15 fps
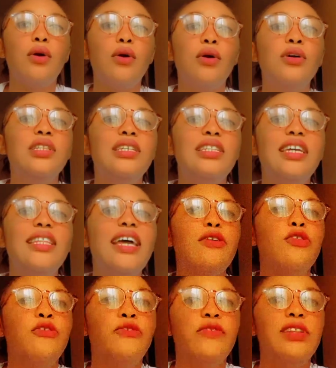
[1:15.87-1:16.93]
on the day that
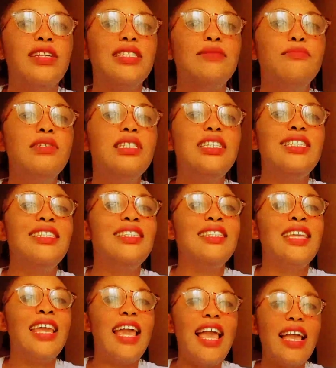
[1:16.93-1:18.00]
you ovulate, meaning
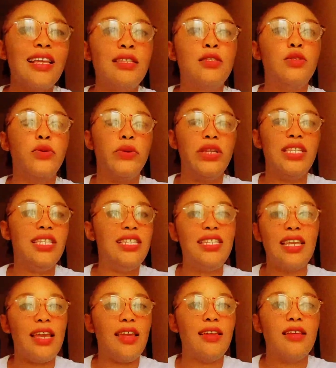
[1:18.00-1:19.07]
the egg is already
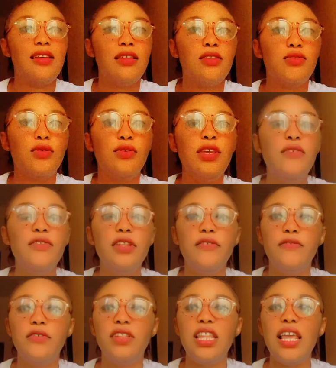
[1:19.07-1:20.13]
there, so even
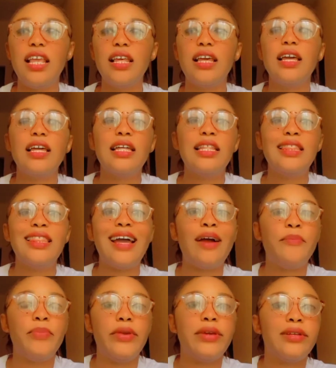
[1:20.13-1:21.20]
if you take
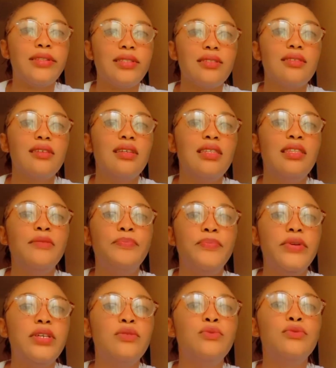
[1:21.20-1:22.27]
that pills, the
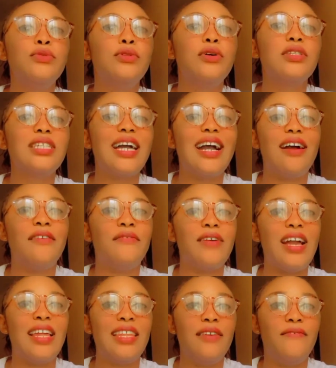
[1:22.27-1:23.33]
pill will not have
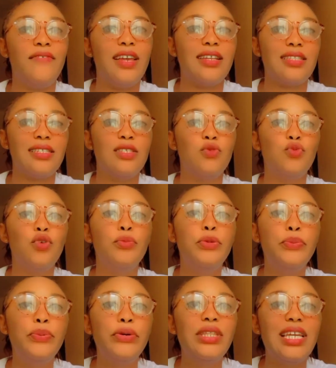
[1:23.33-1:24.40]
an effect. It will not
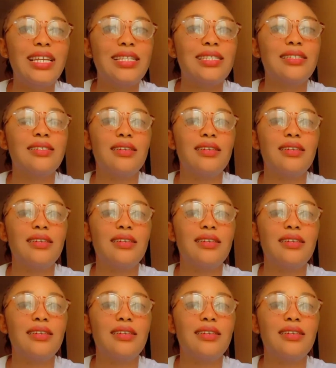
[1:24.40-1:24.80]
be potent.